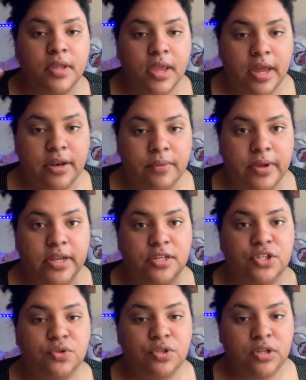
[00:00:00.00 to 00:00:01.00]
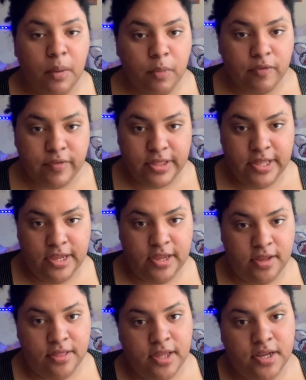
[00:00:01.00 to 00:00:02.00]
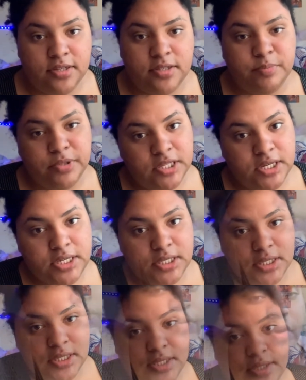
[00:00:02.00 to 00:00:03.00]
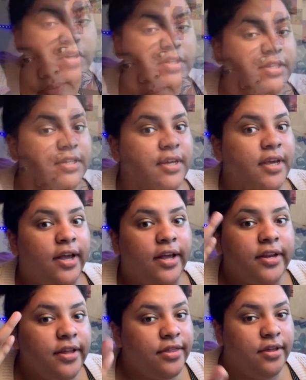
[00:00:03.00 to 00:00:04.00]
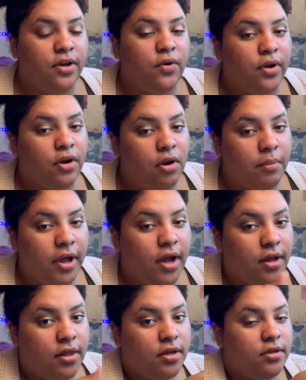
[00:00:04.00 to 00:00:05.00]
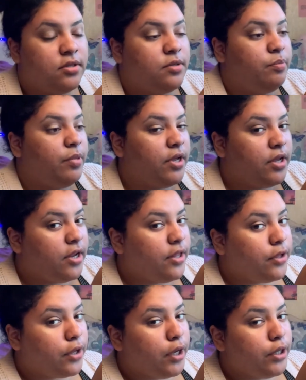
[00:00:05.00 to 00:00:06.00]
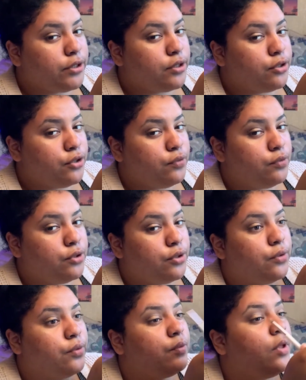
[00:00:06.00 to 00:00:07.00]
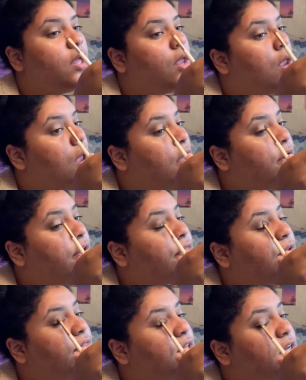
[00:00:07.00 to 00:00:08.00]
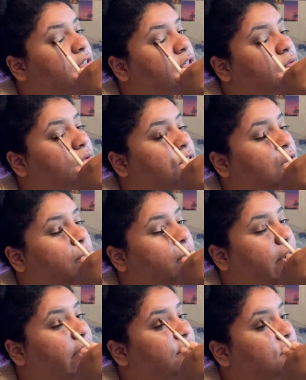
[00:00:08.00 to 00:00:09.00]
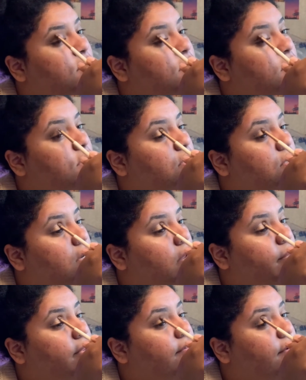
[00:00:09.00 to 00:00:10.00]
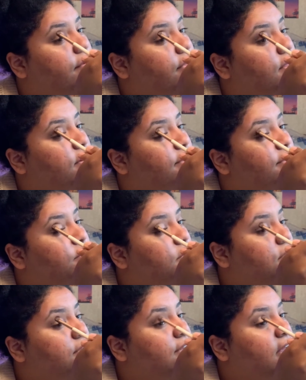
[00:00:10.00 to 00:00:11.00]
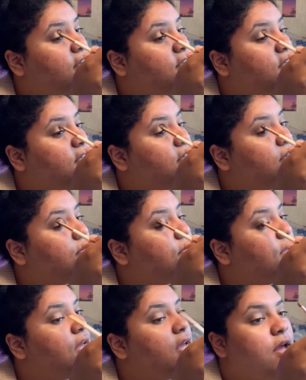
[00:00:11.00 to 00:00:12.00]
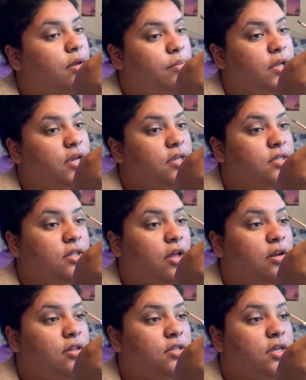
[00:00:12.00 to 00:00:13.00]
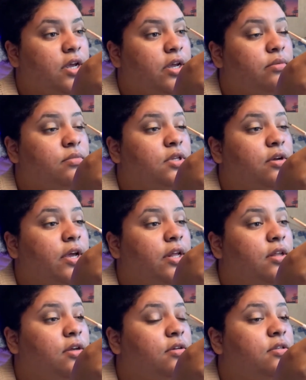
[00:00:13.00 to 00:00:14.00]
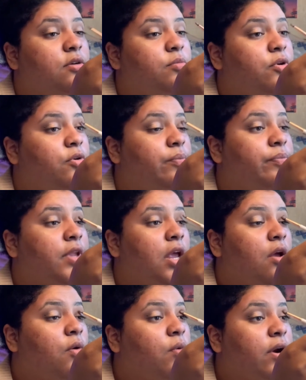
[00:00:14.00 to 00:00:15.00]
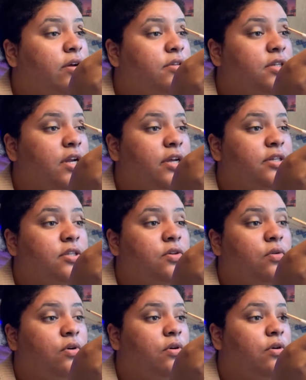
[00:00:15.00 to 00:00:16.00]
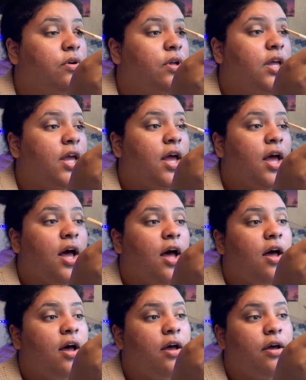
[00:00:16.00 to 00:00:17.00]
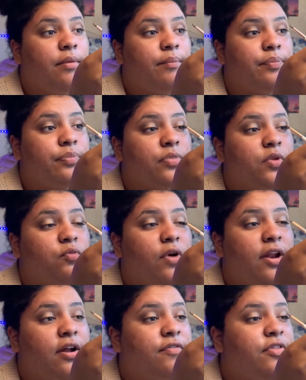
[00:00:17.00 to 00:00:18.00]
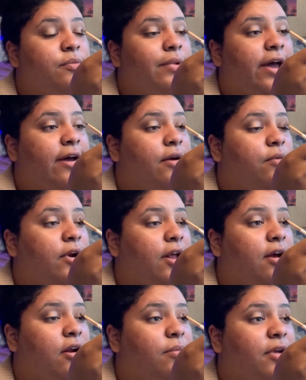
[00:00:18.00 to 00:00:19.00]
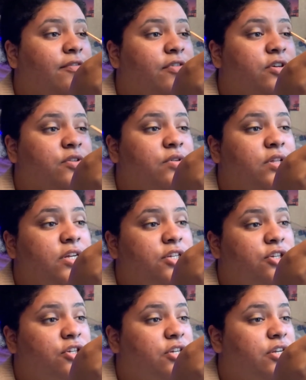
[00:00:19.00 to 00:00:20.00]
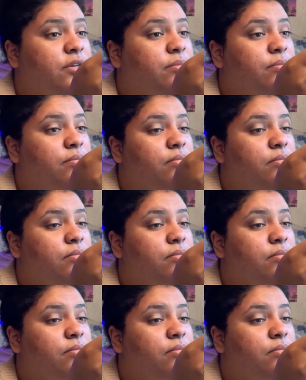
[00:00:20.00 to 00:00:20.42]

Anyway, so stop overthinking things, please. I don't know if y'all can see anything going on on my eyelids, but in the case that you do, another thing too on top of privacy is to not believe everything that somebody tells you because a lot of the times, okay, look, so boom. When I was in high school, um, right off the bat, when I got in my first relationship,